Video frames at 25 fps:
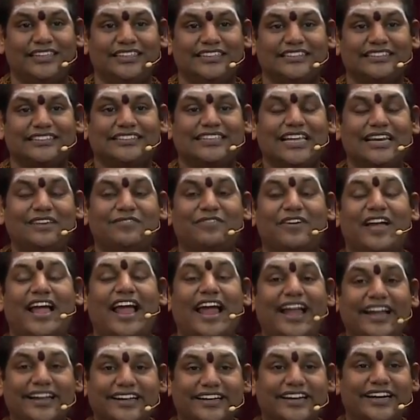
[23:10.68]

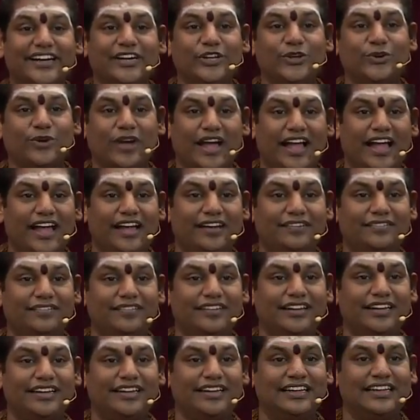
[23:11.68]
Self-hatred you have
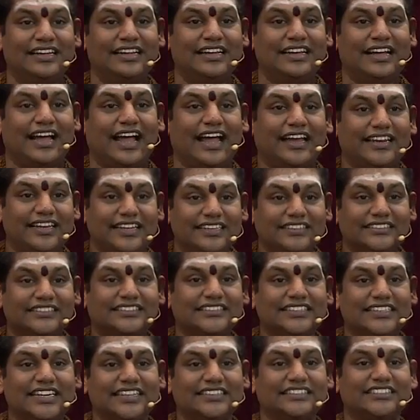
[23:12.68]
and
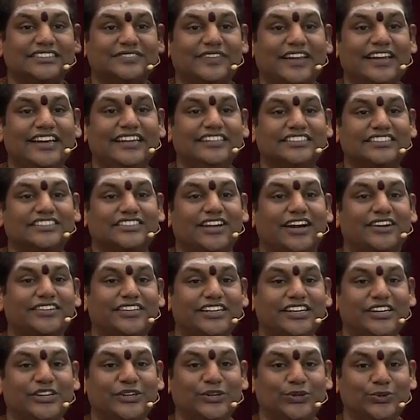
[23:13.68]
incidents when it
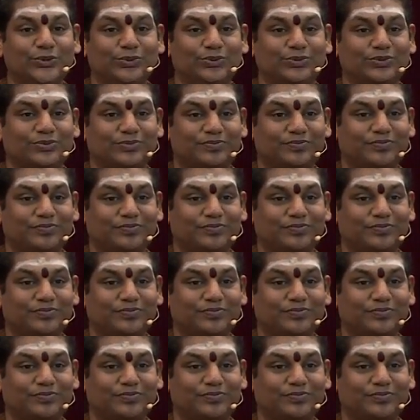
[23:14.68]
started in you.